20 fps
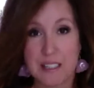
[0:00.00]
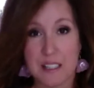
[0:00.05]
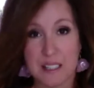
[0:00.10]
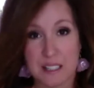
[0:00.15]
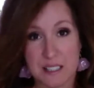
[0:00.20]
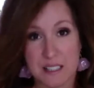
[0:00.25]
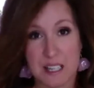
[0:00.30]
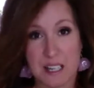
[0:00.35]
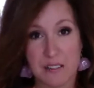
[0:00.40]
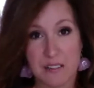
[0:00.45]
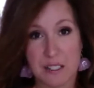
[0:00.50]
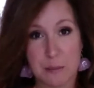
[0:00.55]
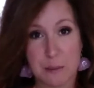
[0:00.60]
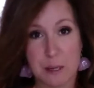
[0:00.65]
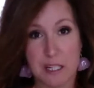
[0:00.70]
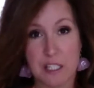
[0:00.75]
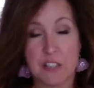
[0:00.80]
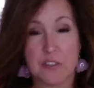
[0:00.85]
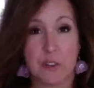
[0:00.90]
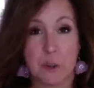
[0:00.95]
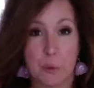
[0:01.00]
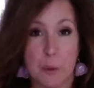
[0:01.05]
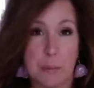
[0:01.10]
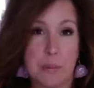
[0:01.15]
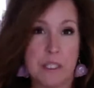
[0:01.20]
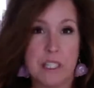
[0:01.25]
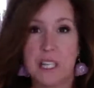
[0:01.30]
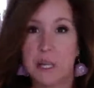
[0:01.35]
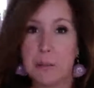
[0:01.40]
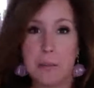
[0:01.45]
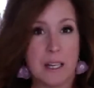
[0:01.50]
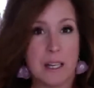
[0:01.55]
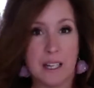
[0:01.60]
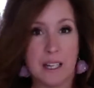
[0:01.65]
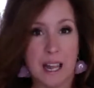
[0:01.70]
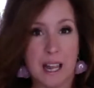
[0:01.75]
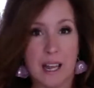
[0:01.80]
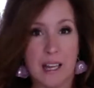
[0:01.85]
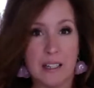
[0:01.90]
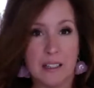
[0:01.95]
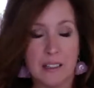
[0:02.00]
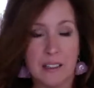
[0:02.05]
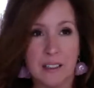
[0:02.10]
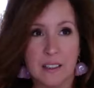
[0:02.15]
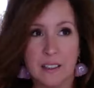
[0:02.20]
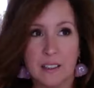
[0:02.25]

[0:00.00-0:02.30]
and a safe space for women to come in and